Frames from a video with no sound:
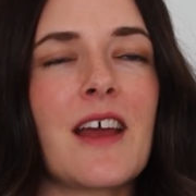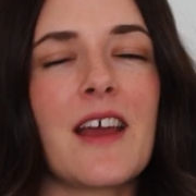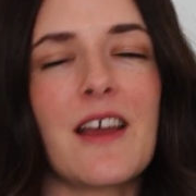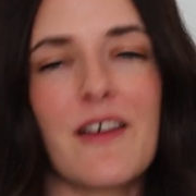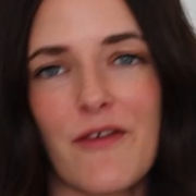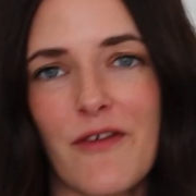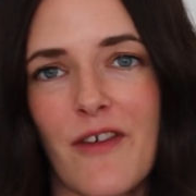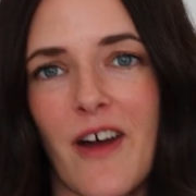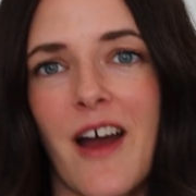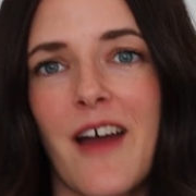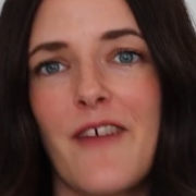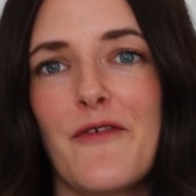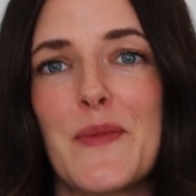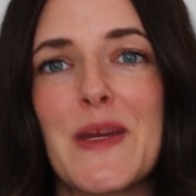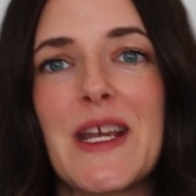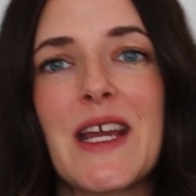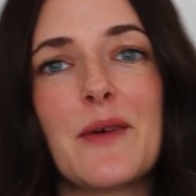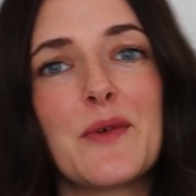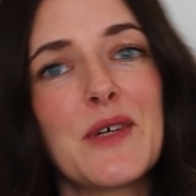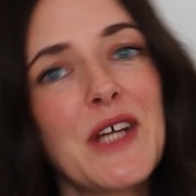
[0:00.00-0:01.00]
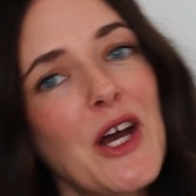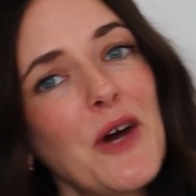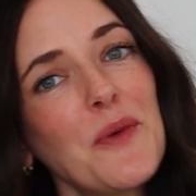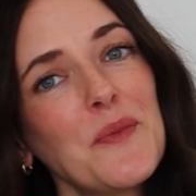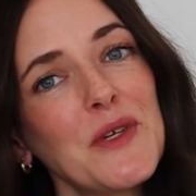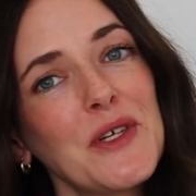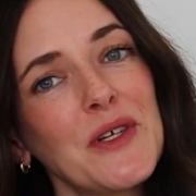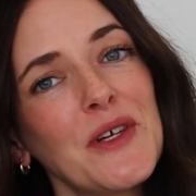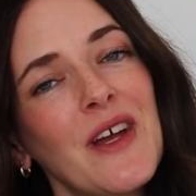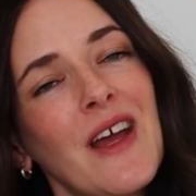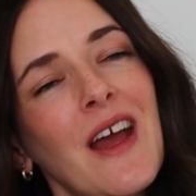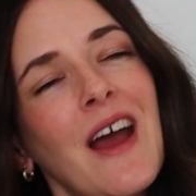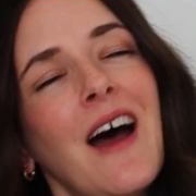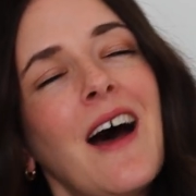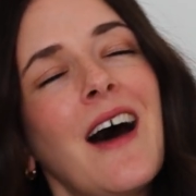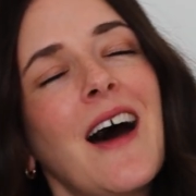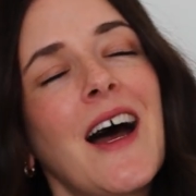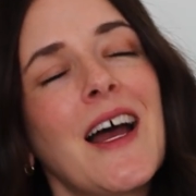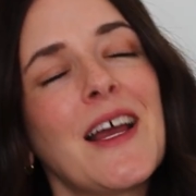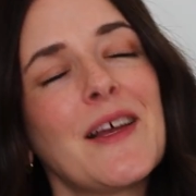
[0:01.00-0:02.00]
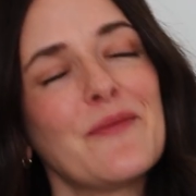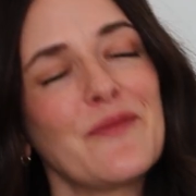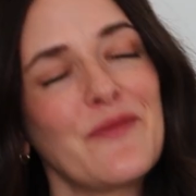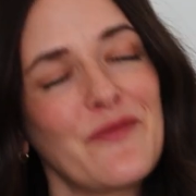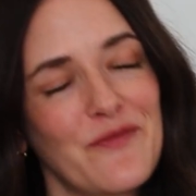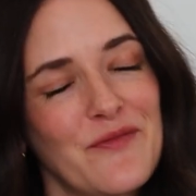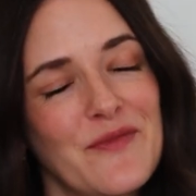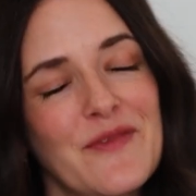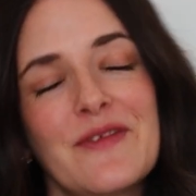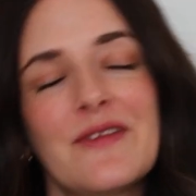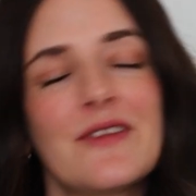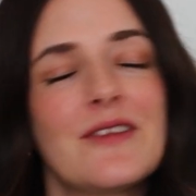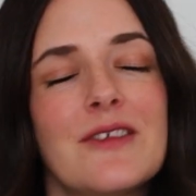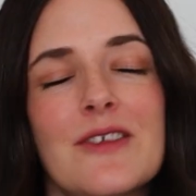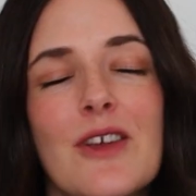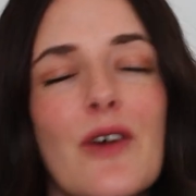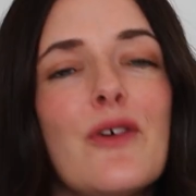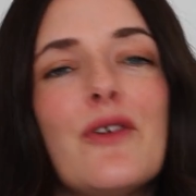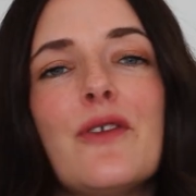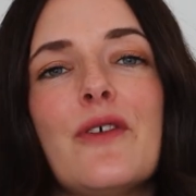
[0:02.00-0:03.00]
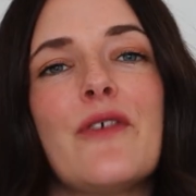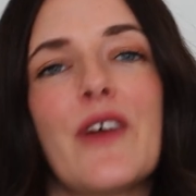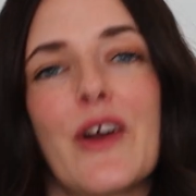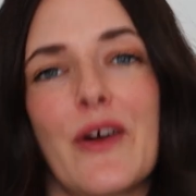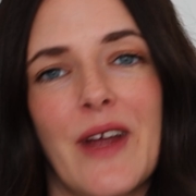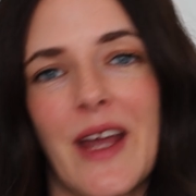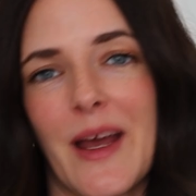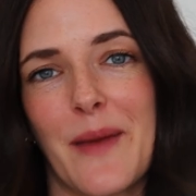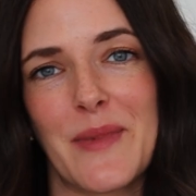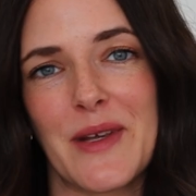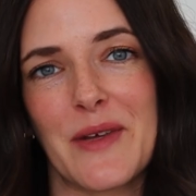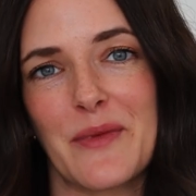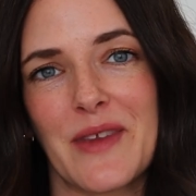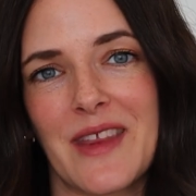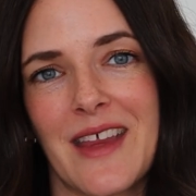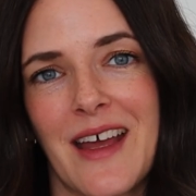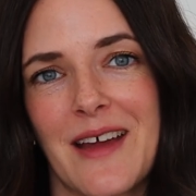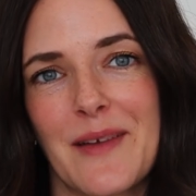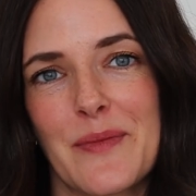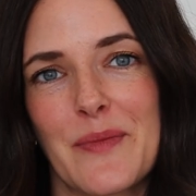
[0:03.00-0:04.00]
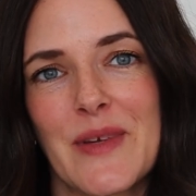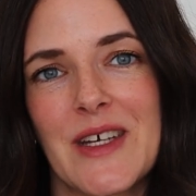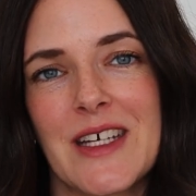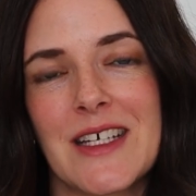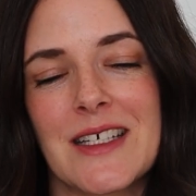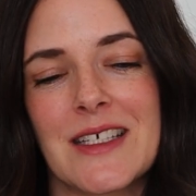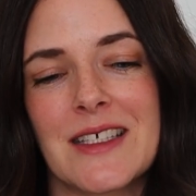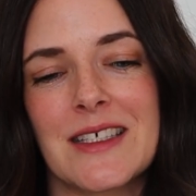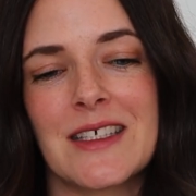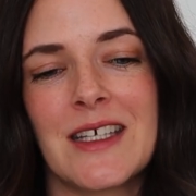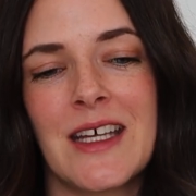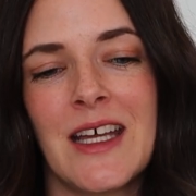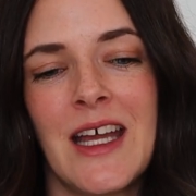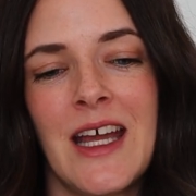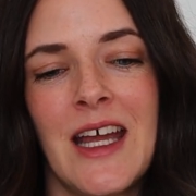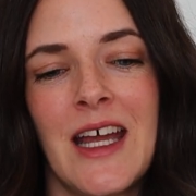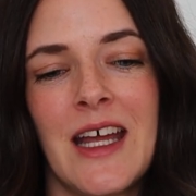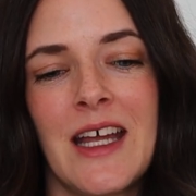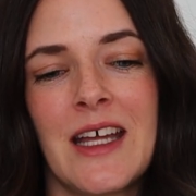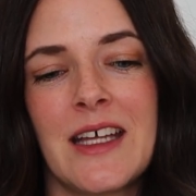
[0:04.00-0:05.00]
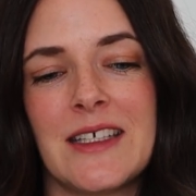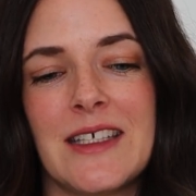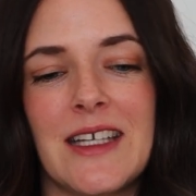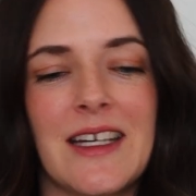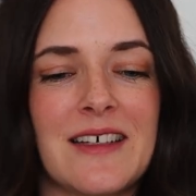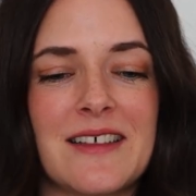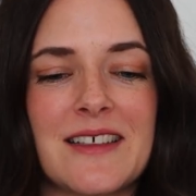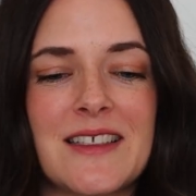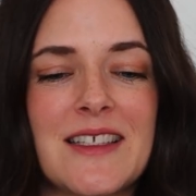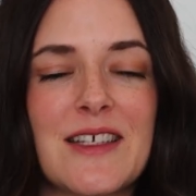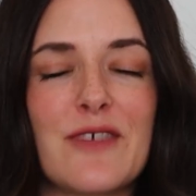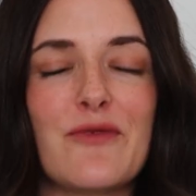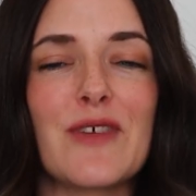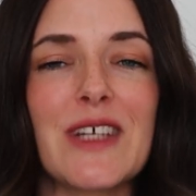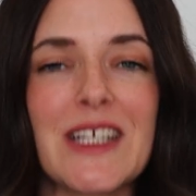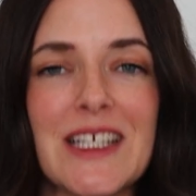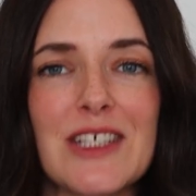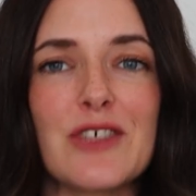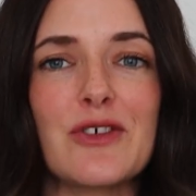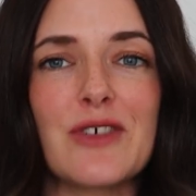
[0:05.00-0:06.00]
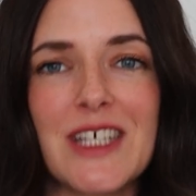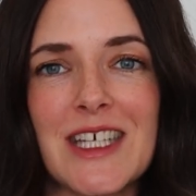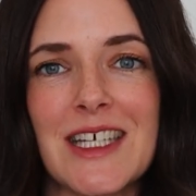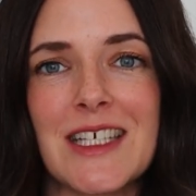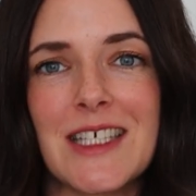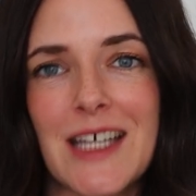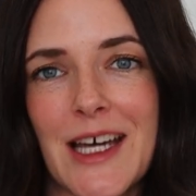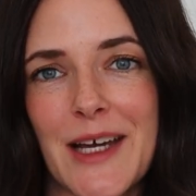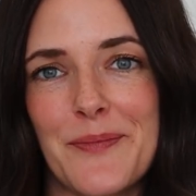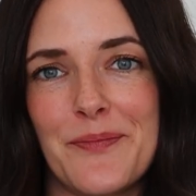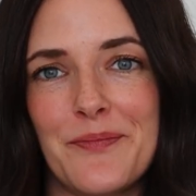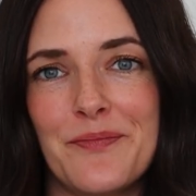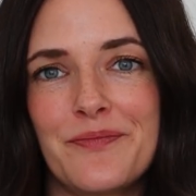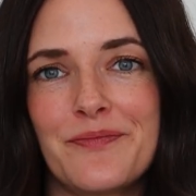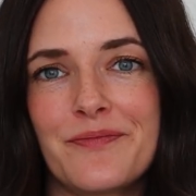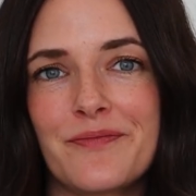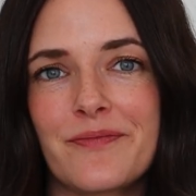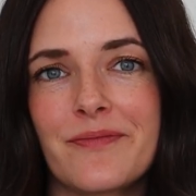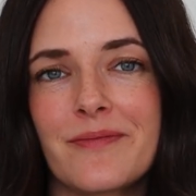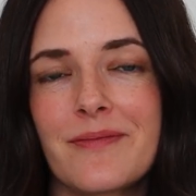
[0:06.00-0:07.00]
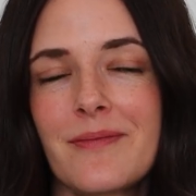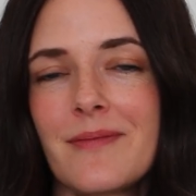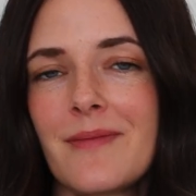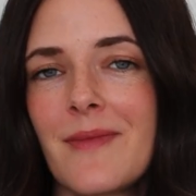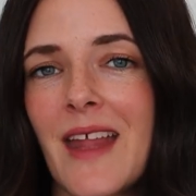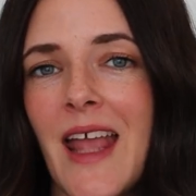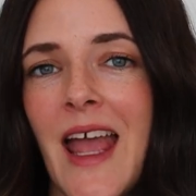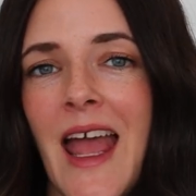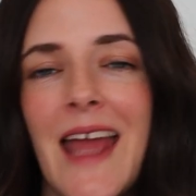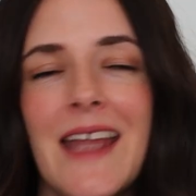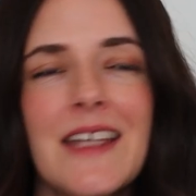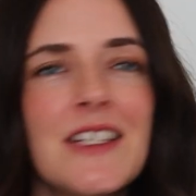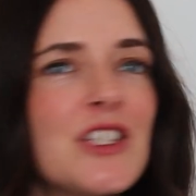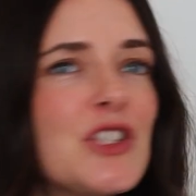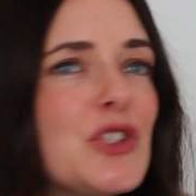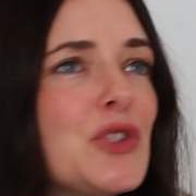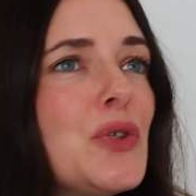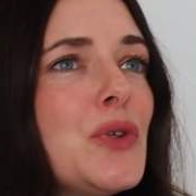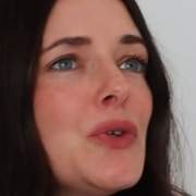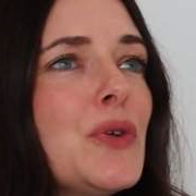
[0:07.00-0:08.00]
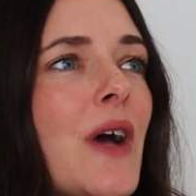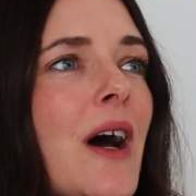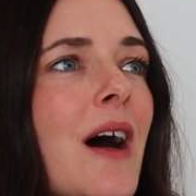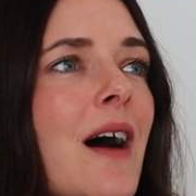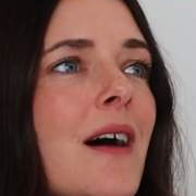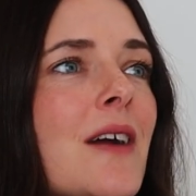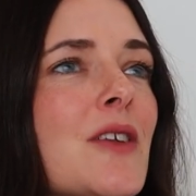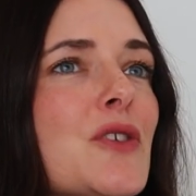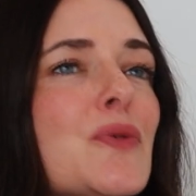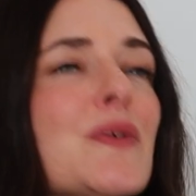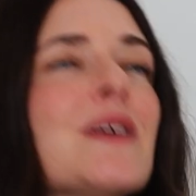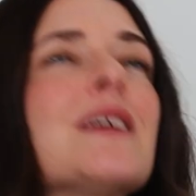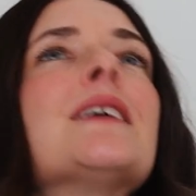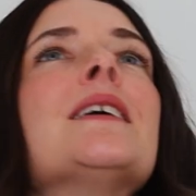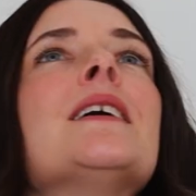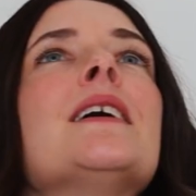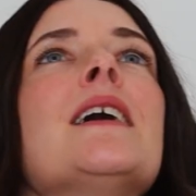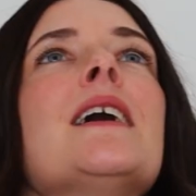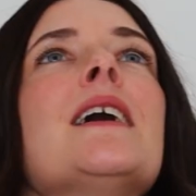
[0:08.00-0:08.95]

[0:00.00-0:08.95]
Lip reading: if I've been able to help you, I am so very happy with that, because yeah, it's a really tricky time. And you are doing